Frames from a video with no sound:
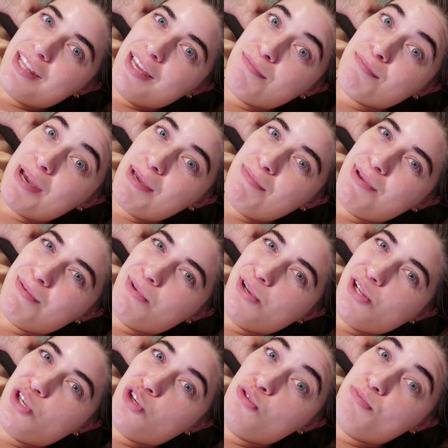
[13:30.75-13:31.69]
they might be
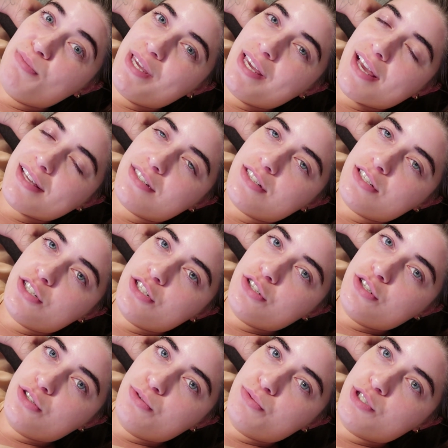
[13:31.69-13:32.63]
able to UPS it to you,